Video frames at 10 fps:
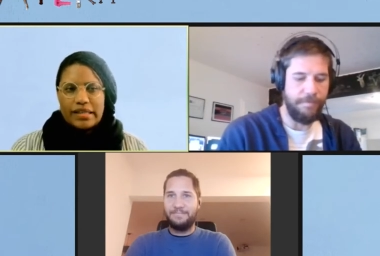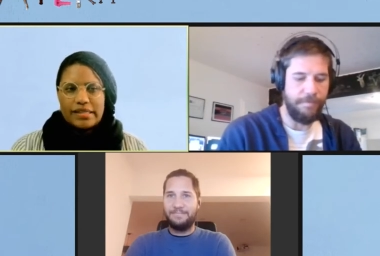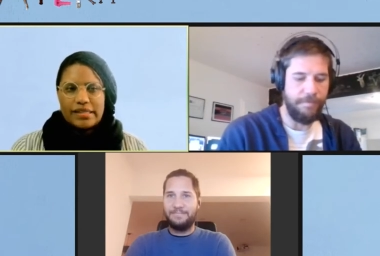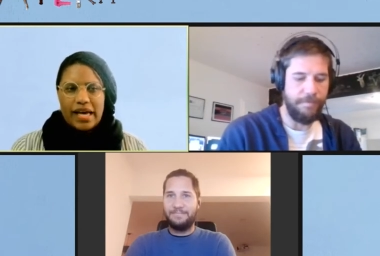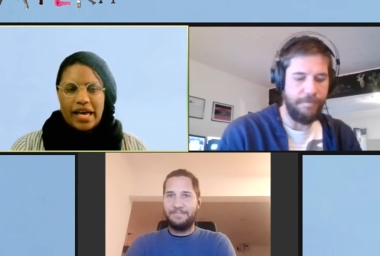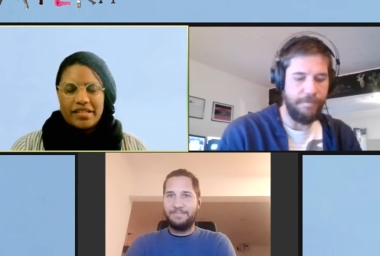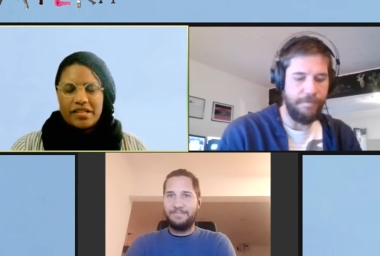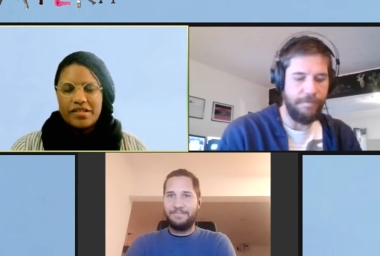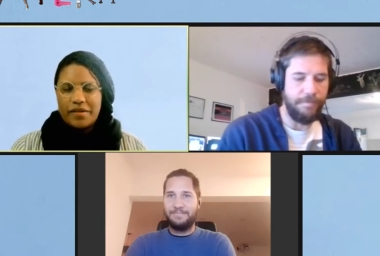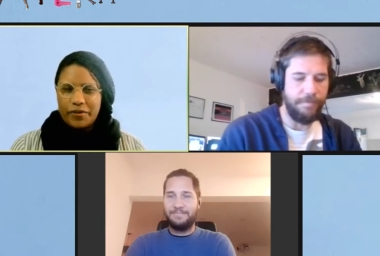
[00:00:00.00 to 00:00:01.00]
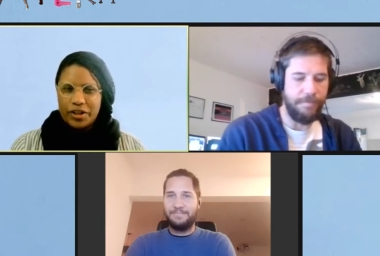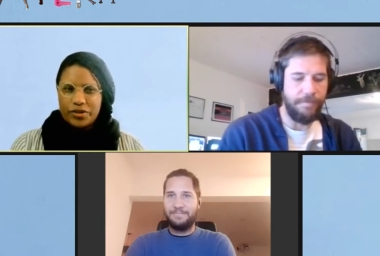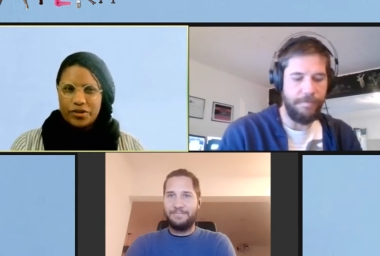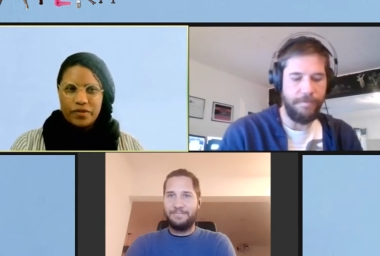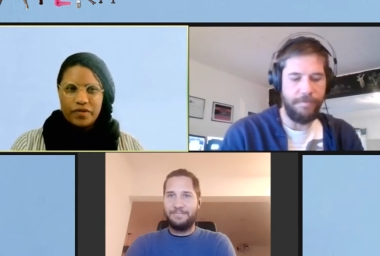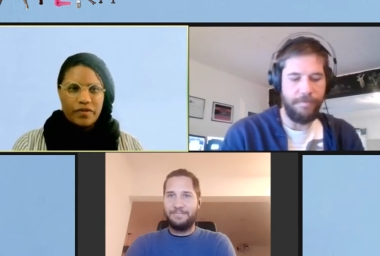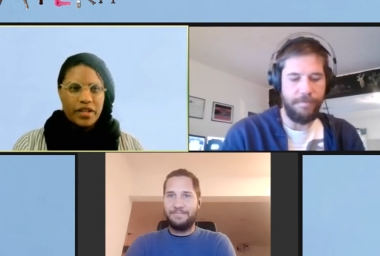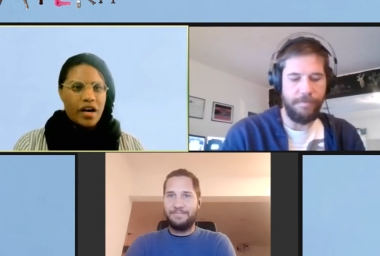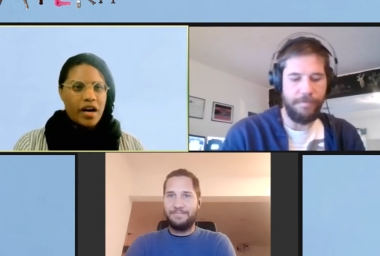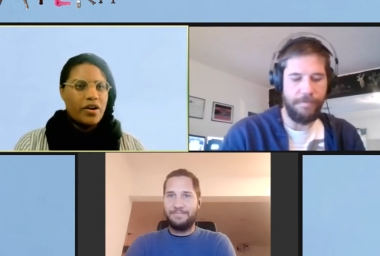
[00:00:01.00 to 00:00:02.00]
Speaker 1: is has it something to do with
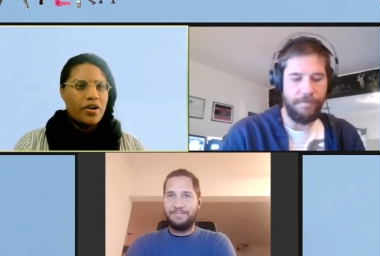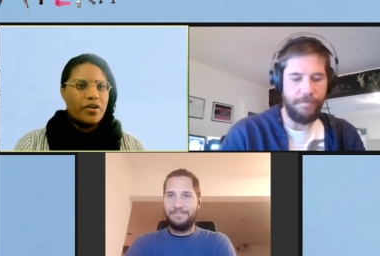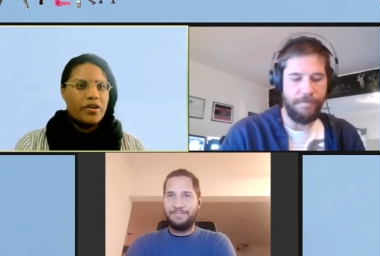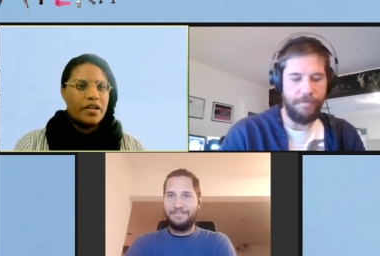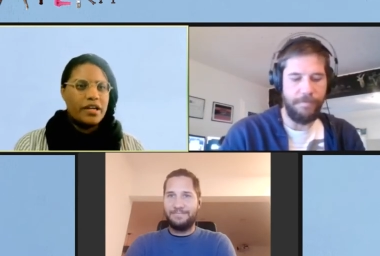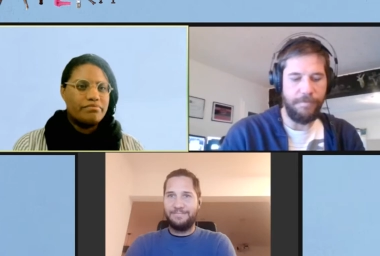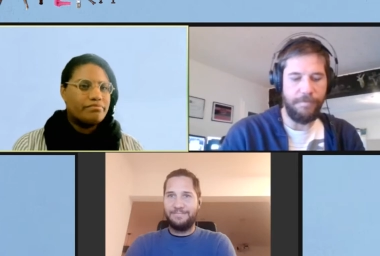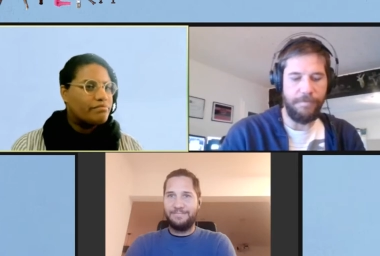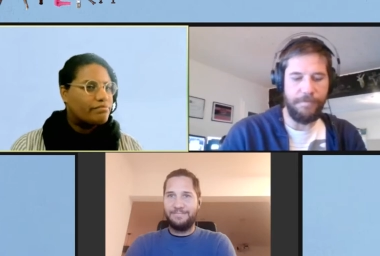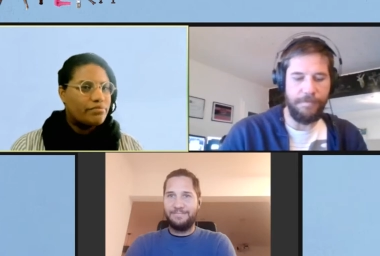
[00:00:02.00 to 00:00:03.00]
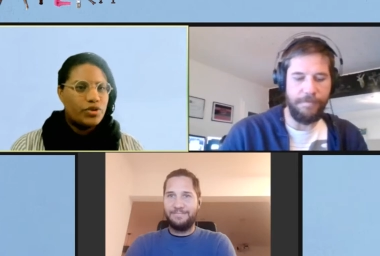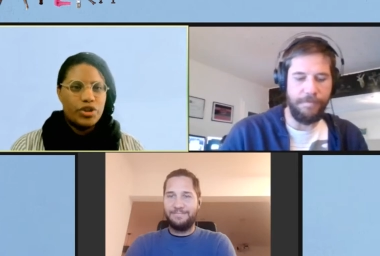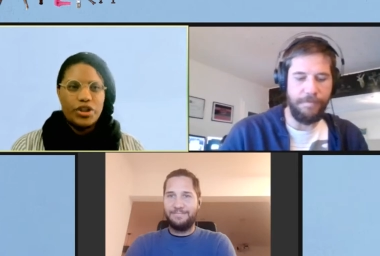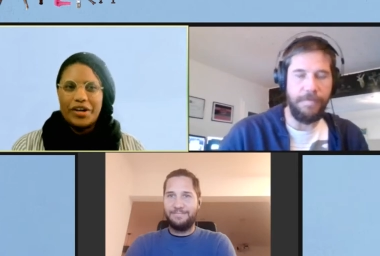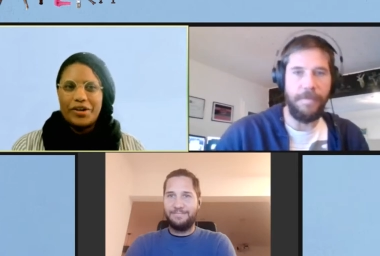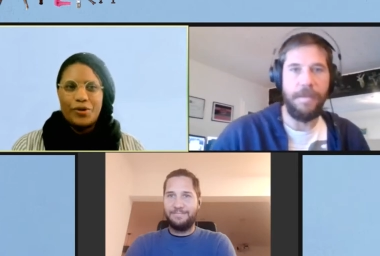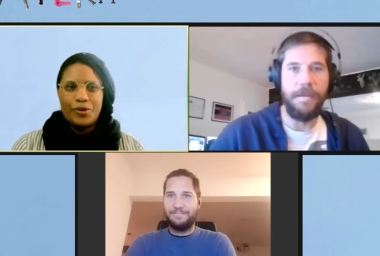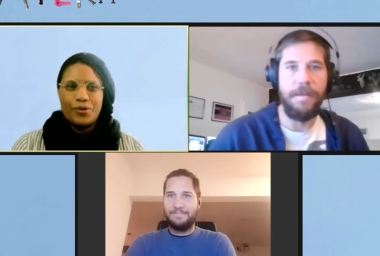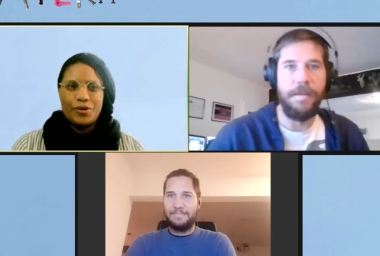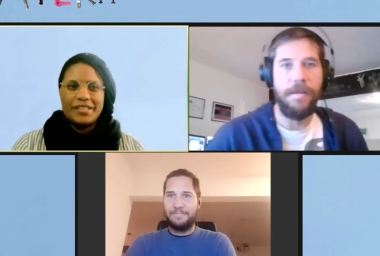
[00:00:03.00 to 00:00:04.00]
VR or not at
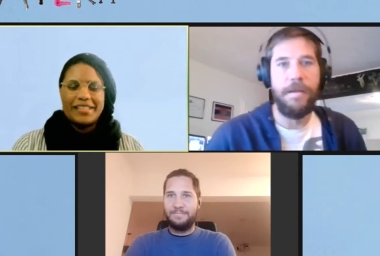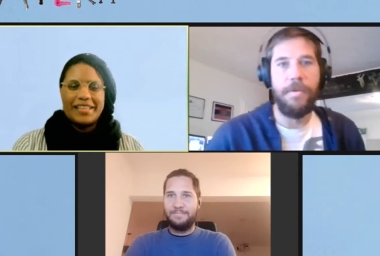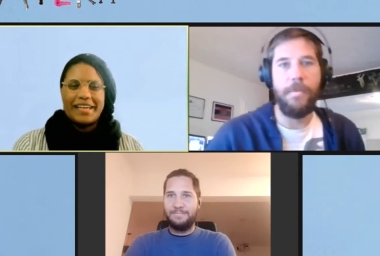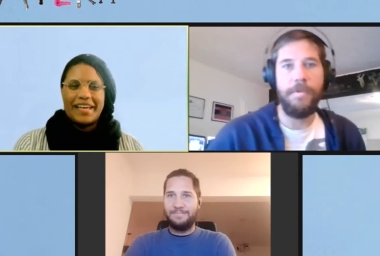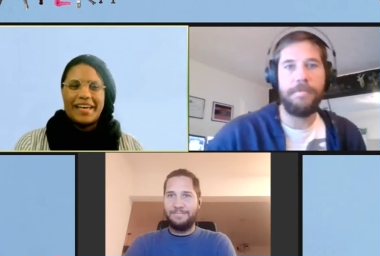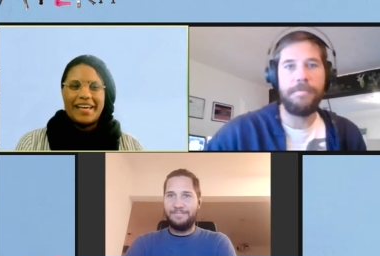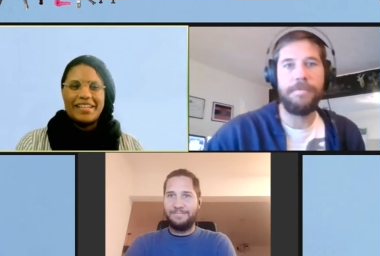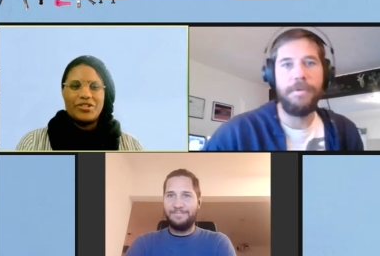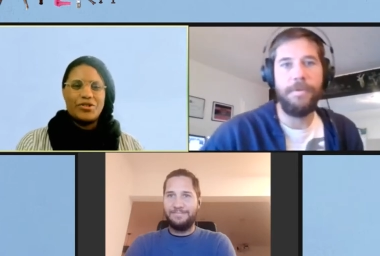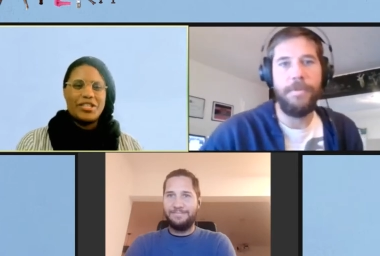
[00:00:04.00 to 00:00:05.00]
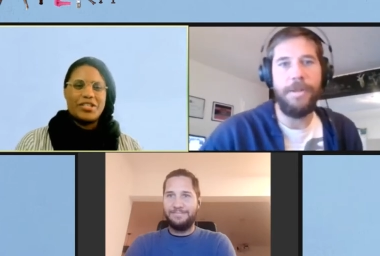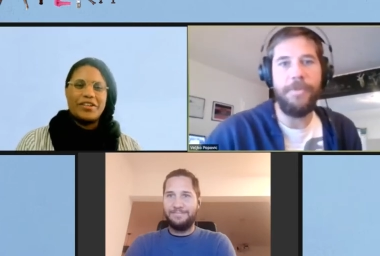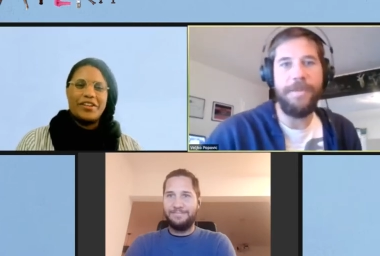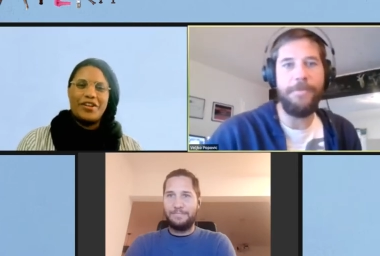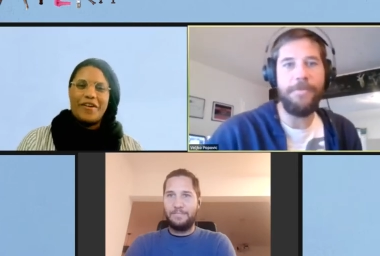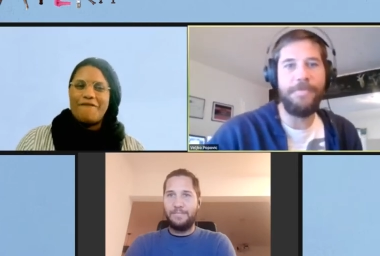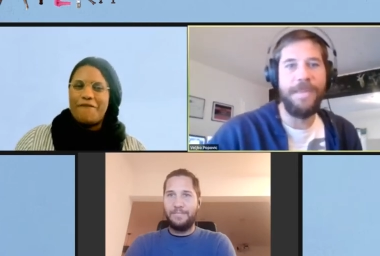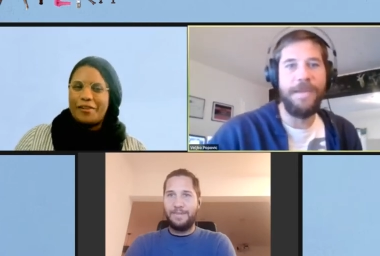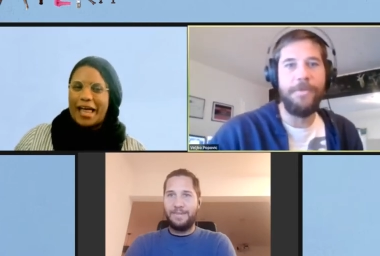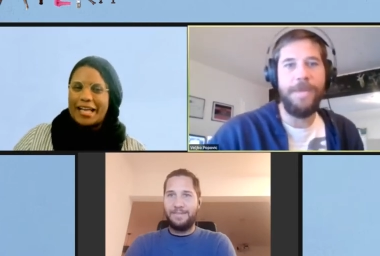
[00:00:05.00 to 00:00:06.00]
all, or is it like a traditional? Well, we
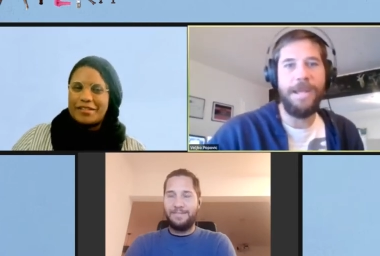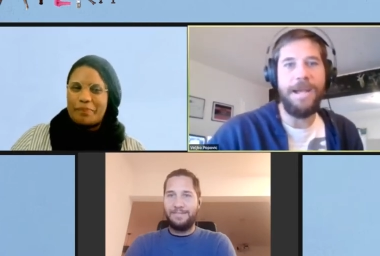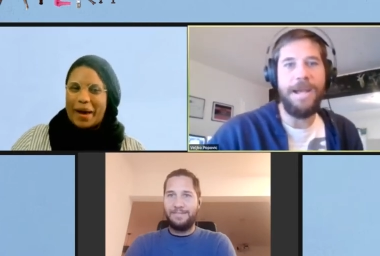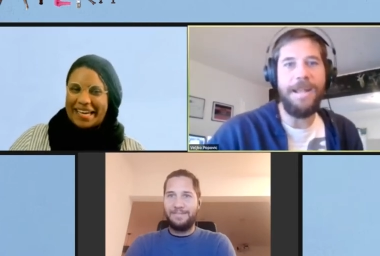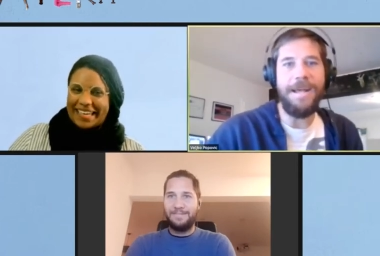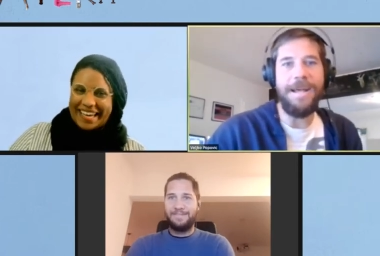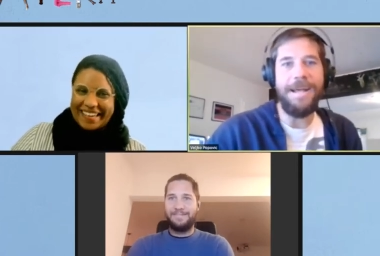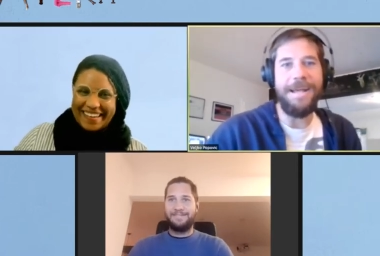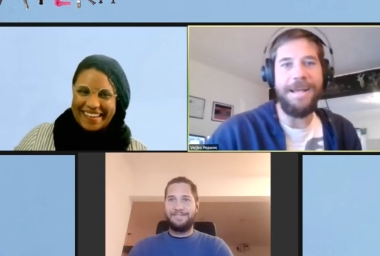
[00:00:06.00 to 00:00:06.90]
we kind of